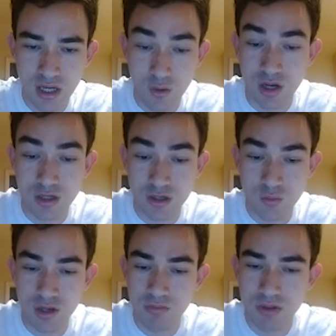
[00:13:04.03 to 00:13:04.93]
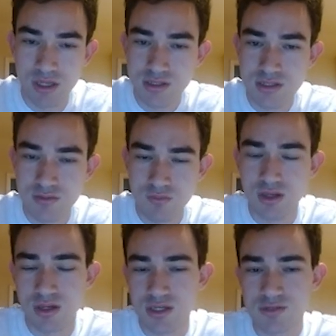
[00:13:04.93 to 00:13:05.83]
I don't win a piece
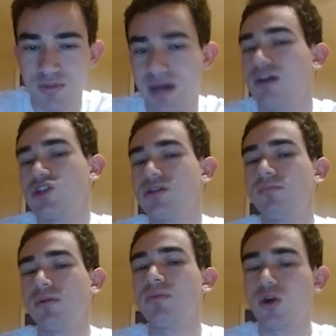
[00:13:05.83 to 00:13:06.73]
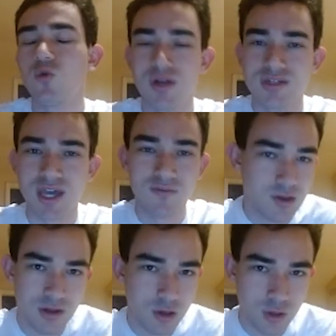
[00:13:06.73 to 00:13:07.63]
because black can just simply play queen e7 and
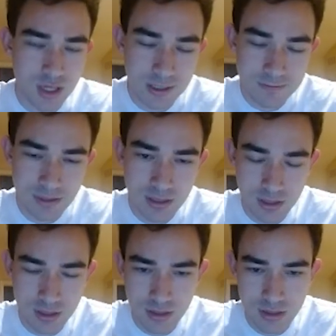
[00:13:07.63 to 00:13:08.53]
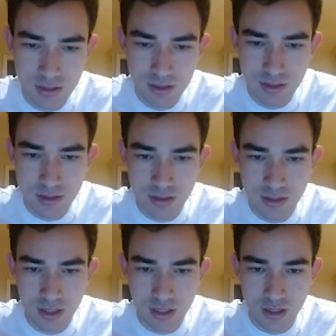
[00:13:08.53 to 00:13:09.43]
they're okay.
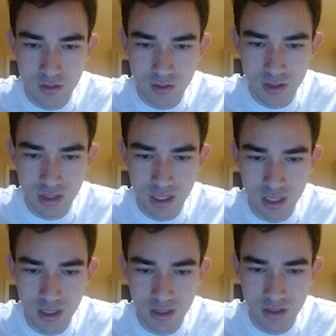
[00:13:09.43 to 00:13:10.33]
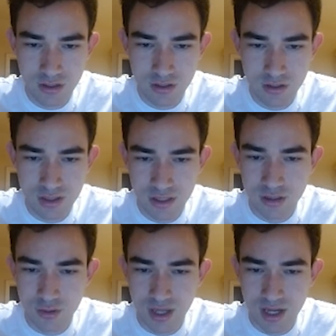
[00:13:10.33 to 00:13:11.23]
Now, he didn't
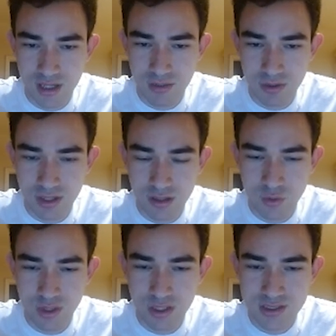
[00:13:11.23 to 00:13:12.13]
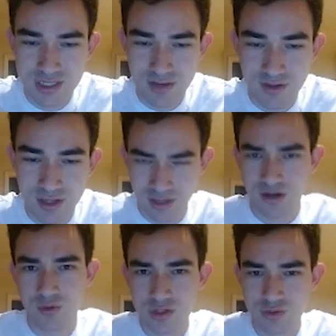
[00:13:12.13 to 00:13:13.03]
do that. He played queen e7 here,
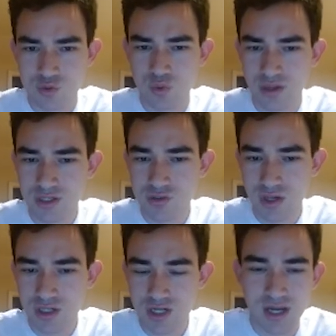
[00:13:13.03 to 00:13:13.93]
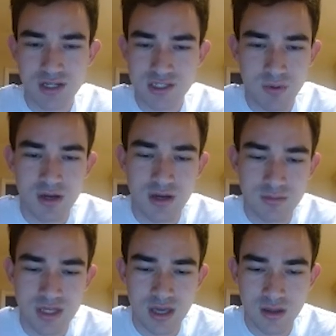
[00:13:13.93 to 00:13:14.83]
which was really strange. I anticipated him
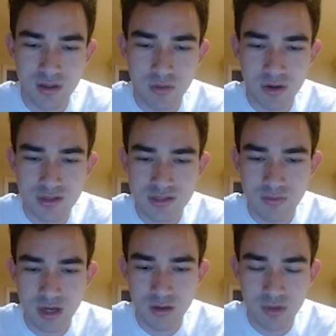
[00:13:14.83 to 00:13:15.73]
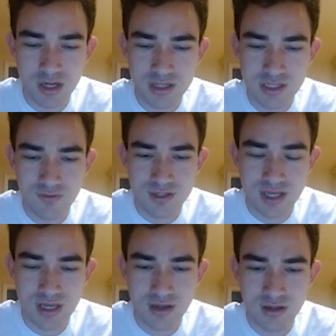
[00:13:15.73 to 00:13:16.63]
taking the pawn somehow, but he doesn't even
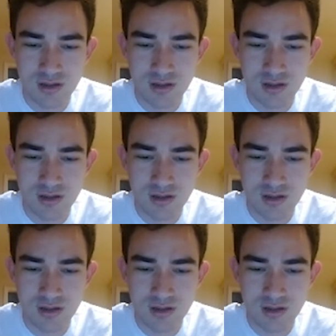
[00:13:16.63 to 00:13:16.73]
take it.